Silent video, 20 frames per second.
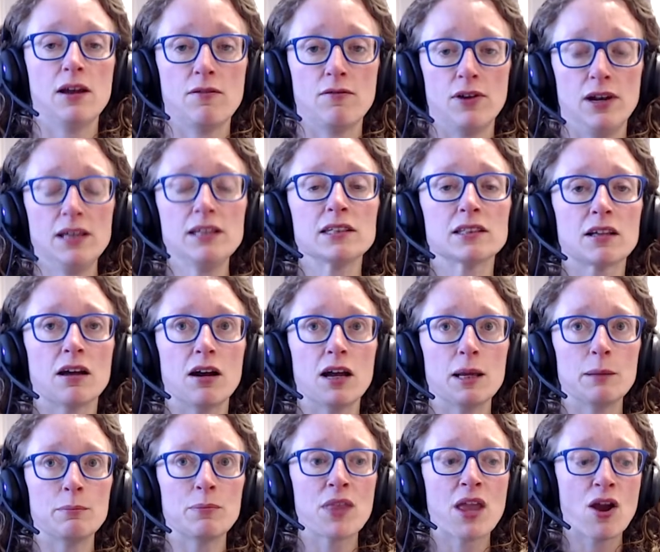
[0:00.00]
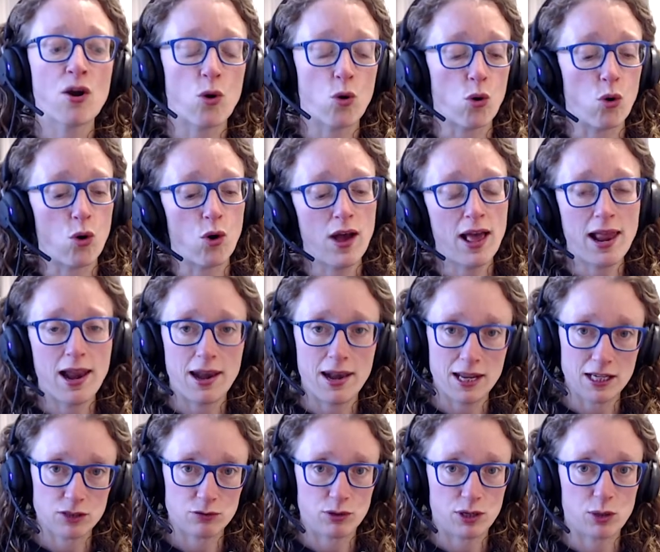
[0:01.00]
for less time or
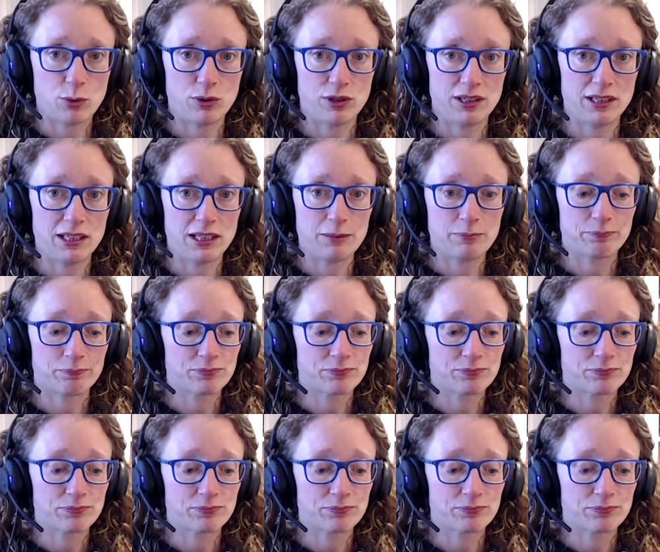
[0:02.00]
less frequently?